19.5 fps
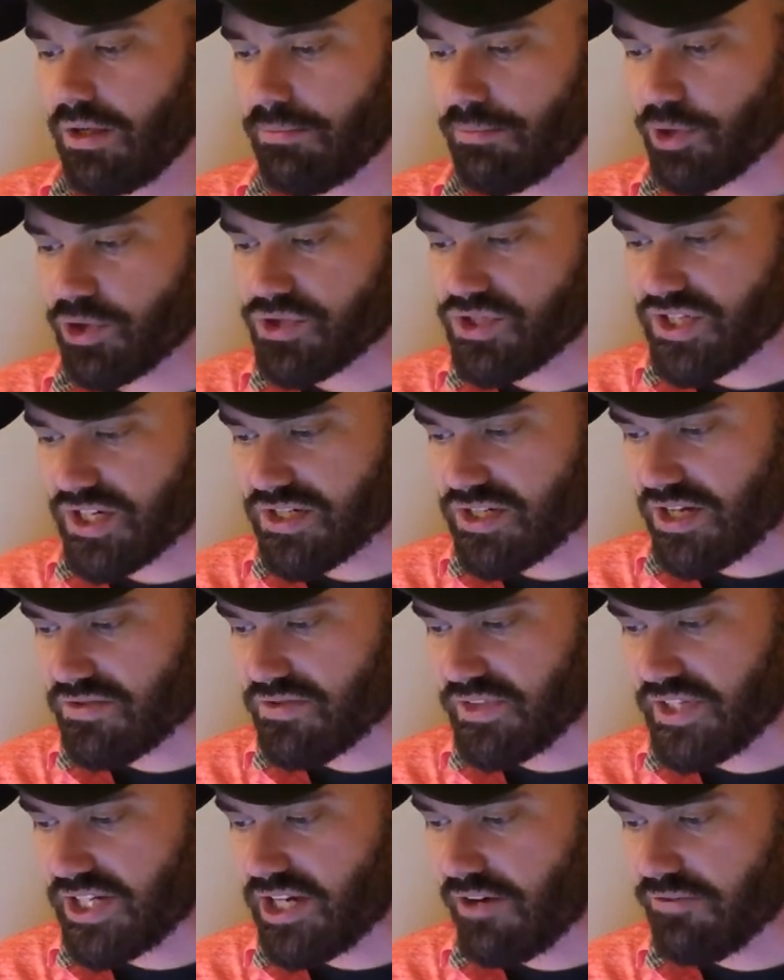Birds
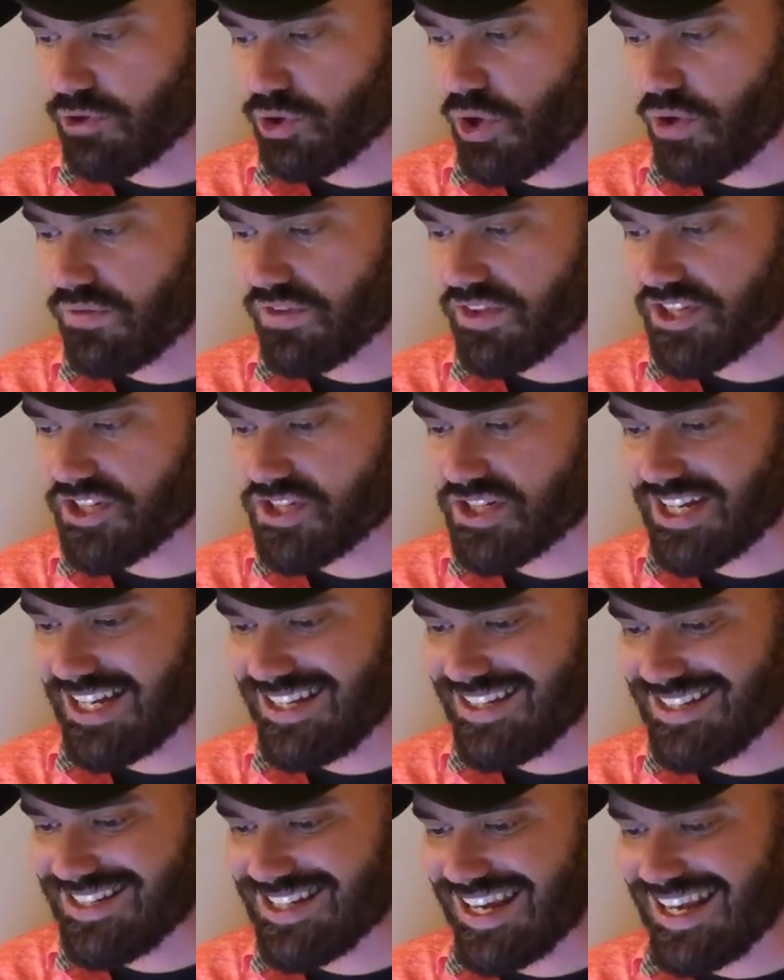successfully covered over the
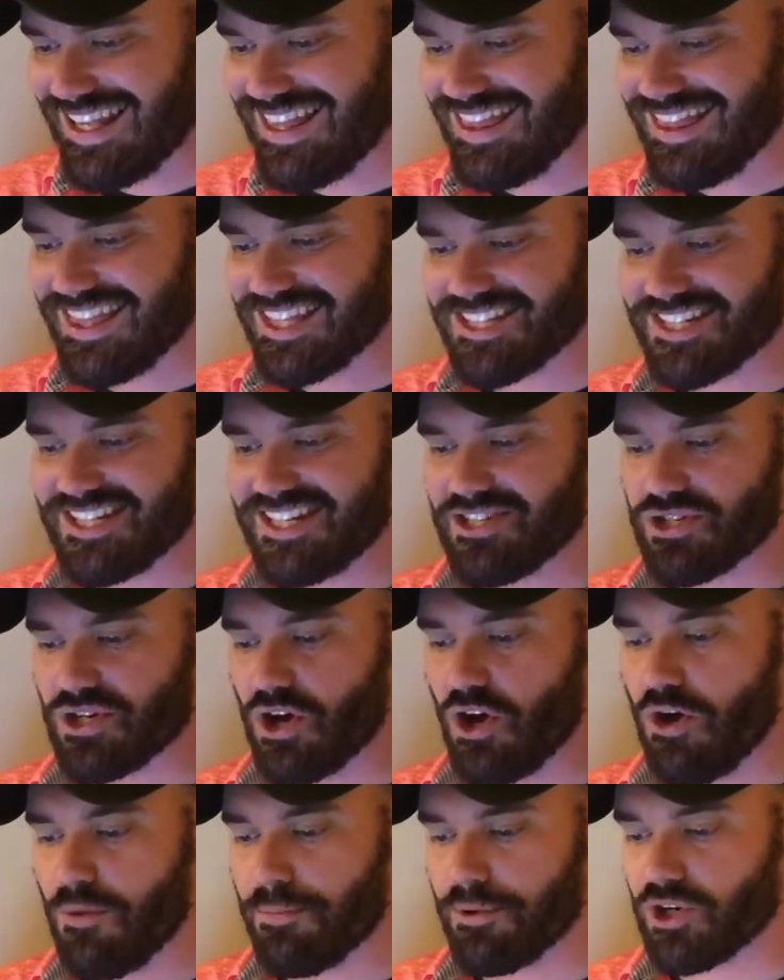Skins in the season
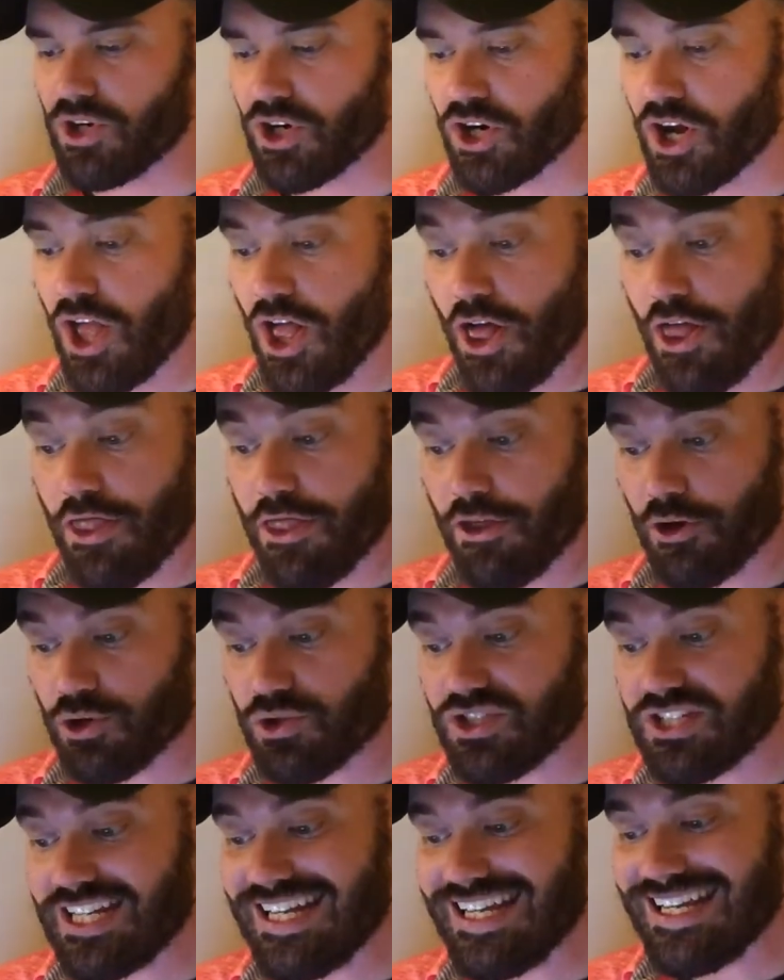opener.
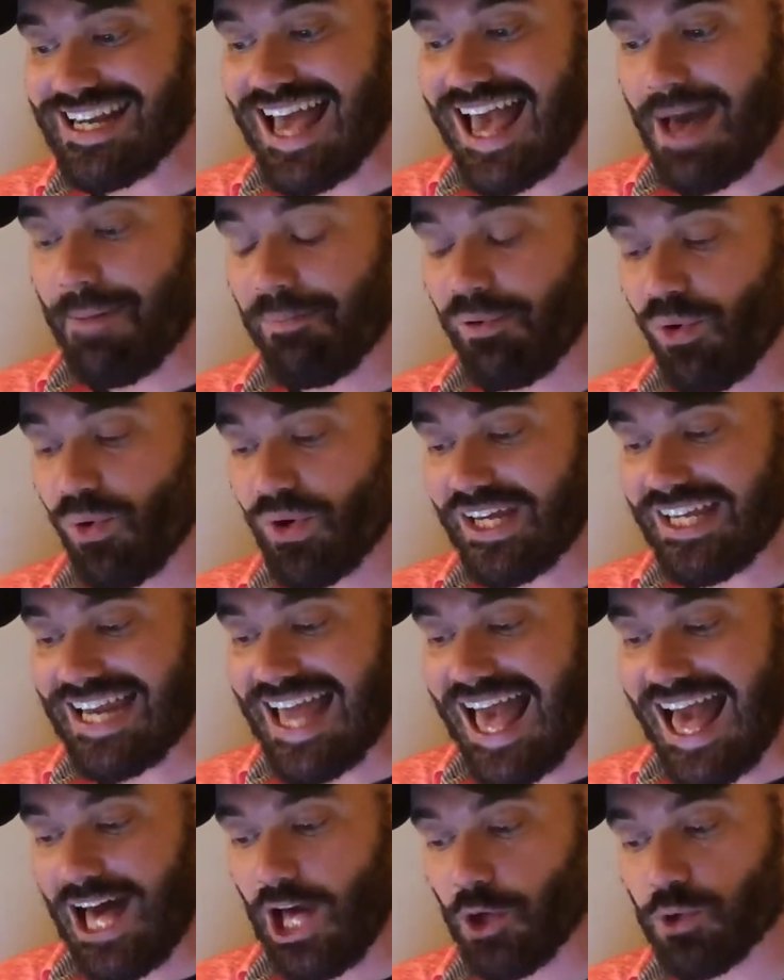13 point
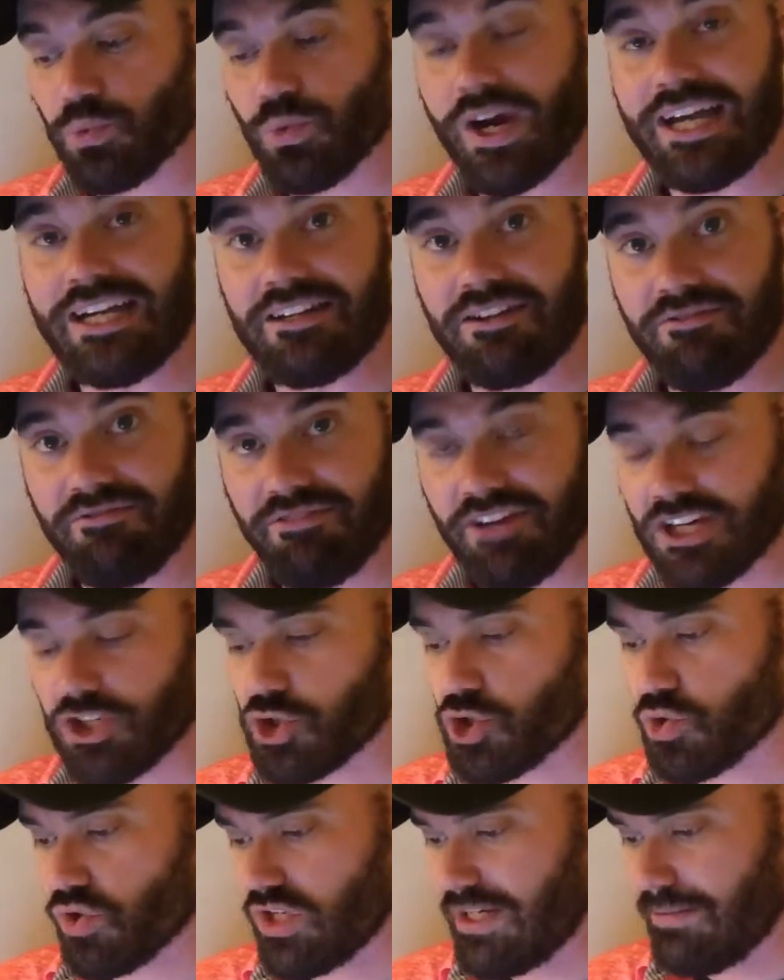outright
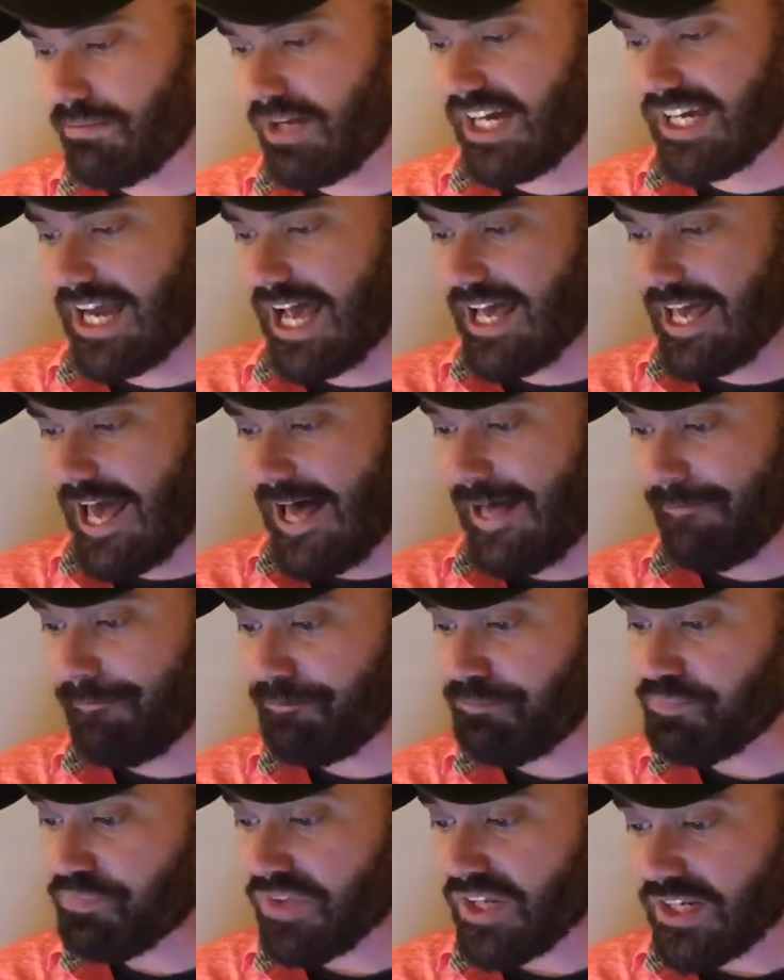victory, might I
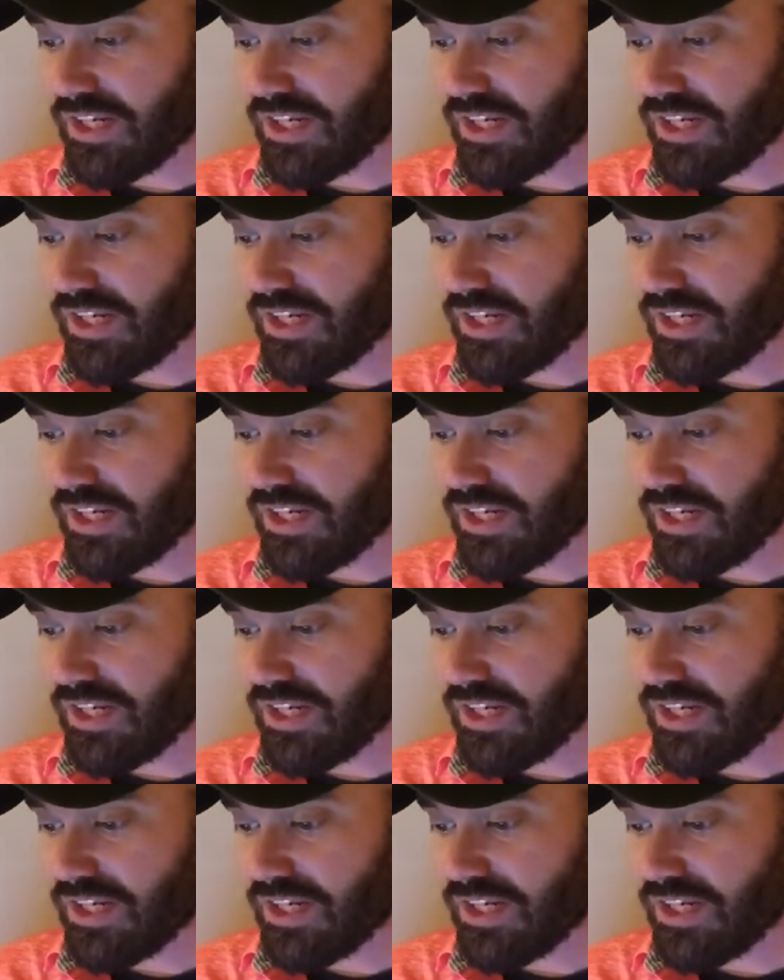add.